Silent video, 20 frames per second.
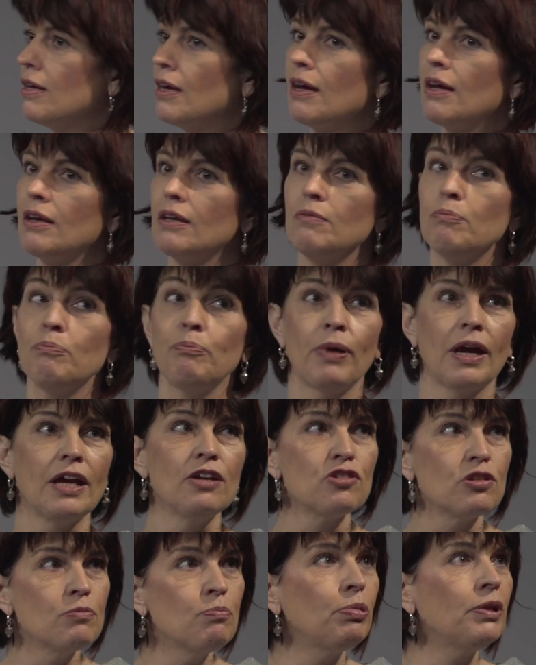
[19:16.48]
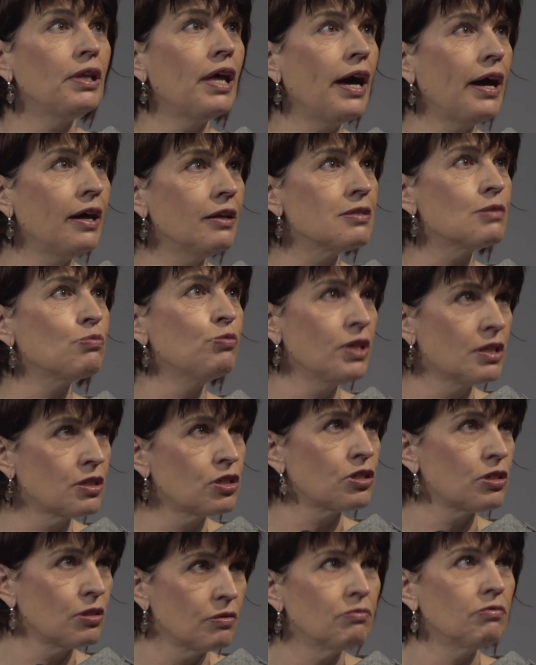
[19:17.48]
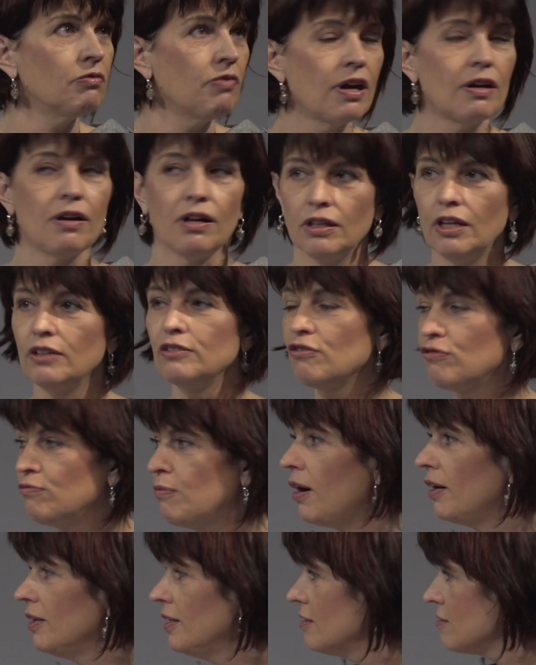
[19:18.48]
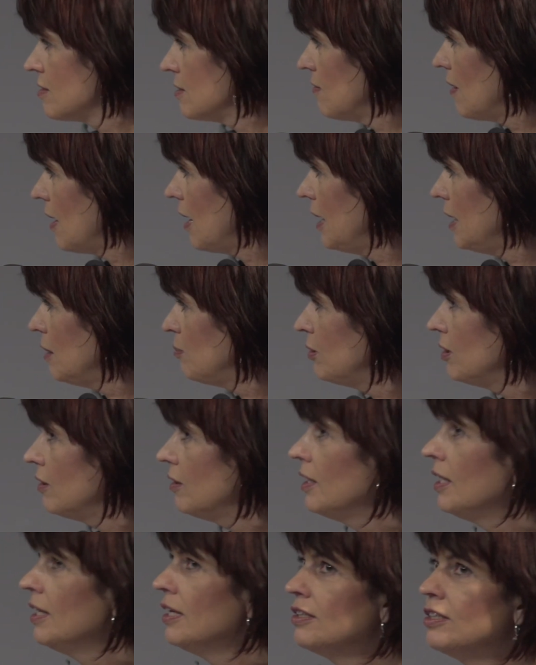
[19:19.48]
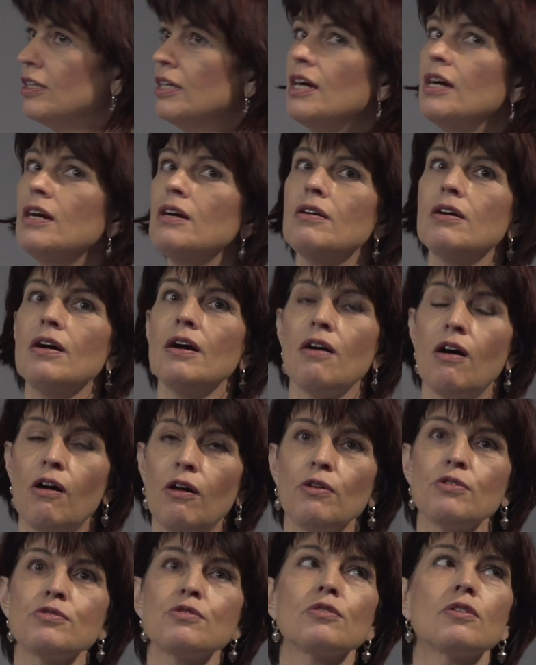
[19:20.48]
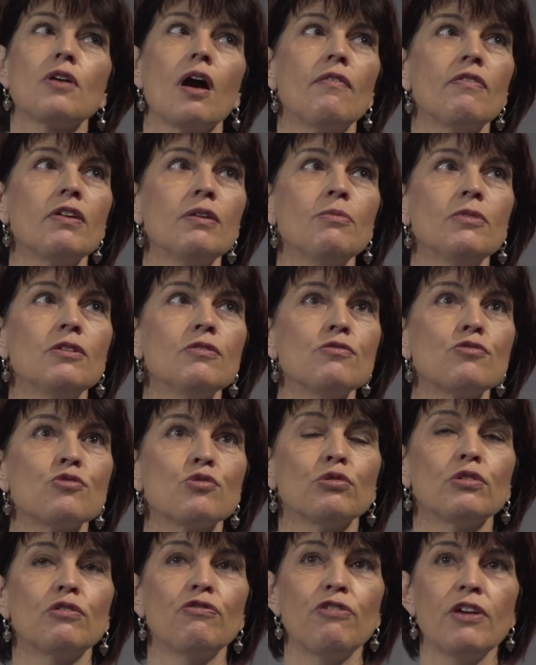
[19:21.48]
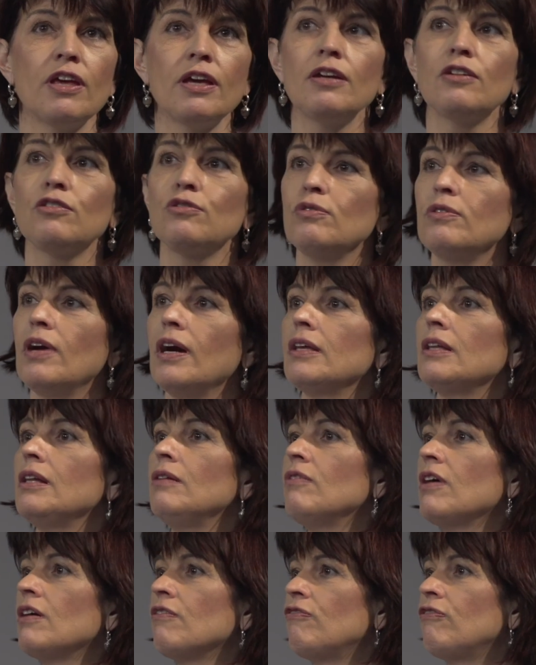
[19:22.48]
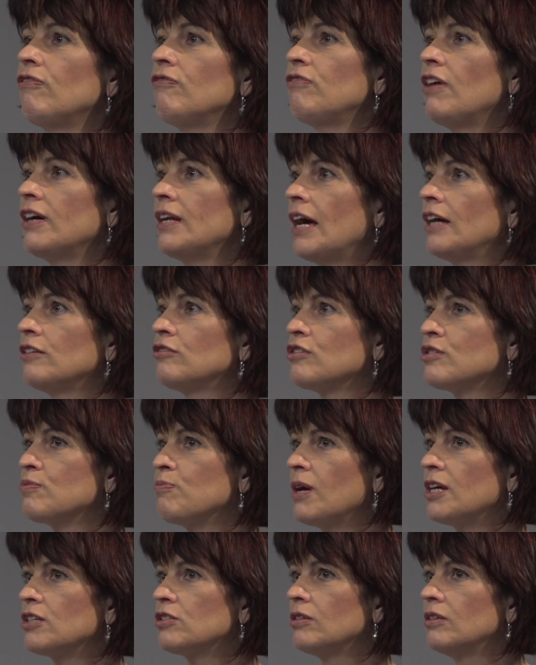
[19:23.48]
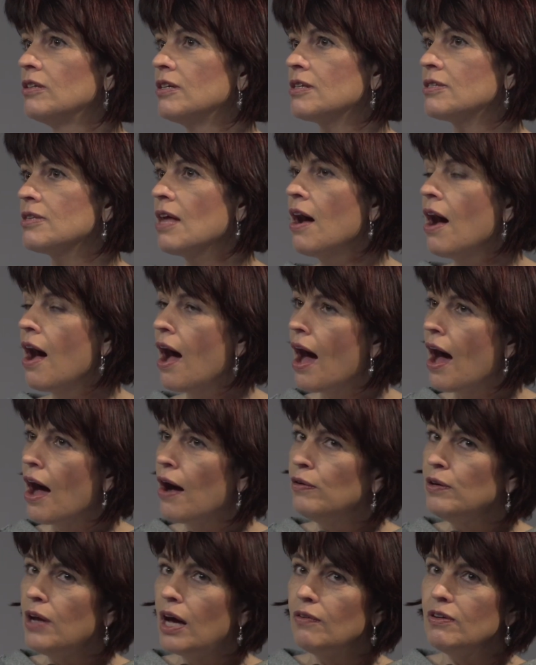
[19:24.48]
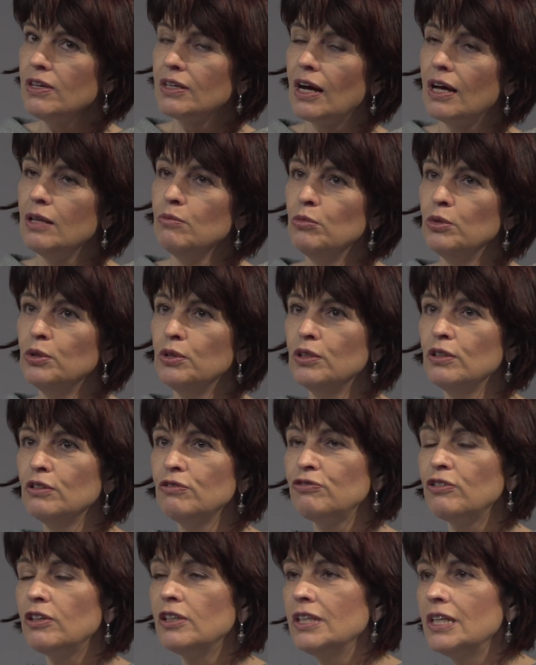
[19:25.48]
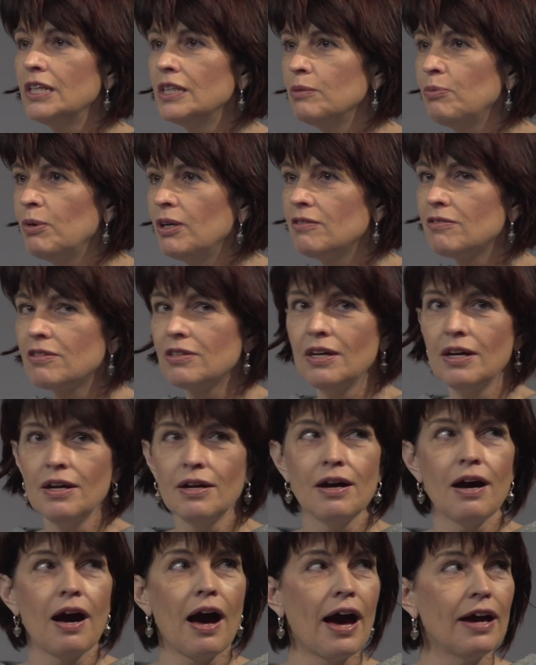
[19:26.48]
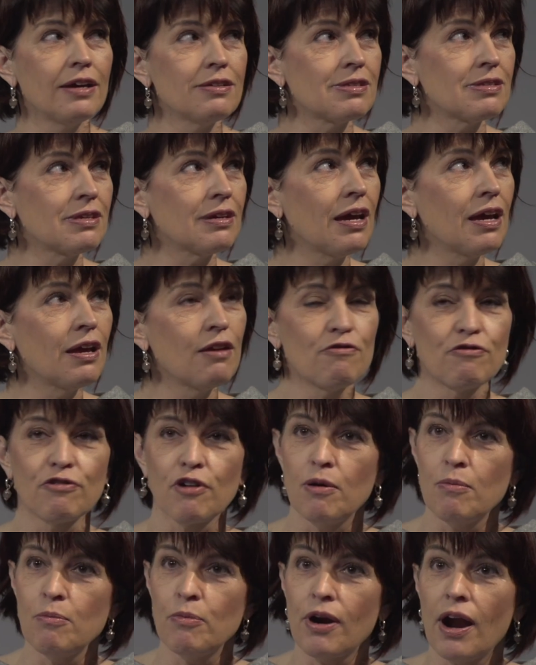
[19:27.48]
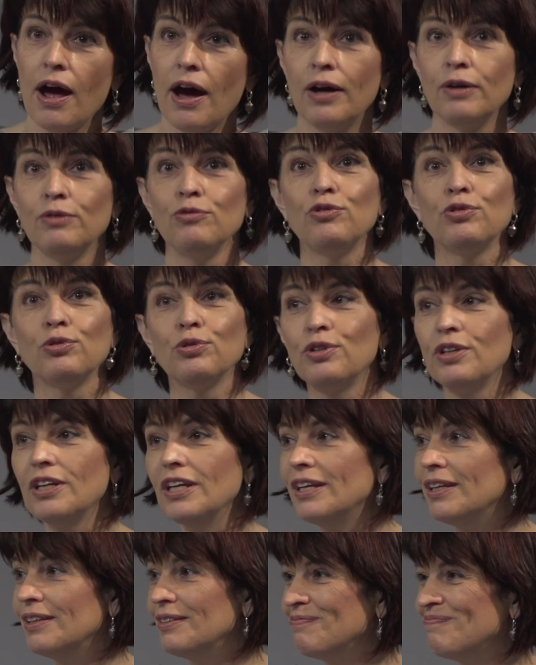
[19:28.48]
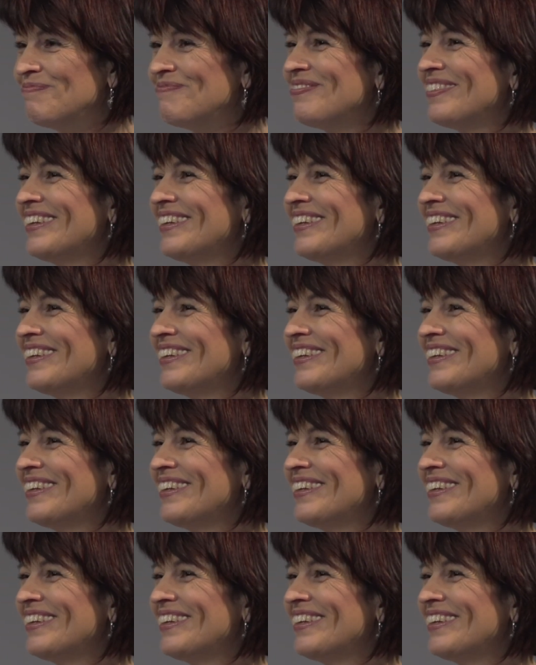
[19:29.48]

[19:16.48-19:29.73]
and pension plans, where a lot of money is available. Here, also governments should think together with financial specialists how now we can move a little bit, I say, from brown to green.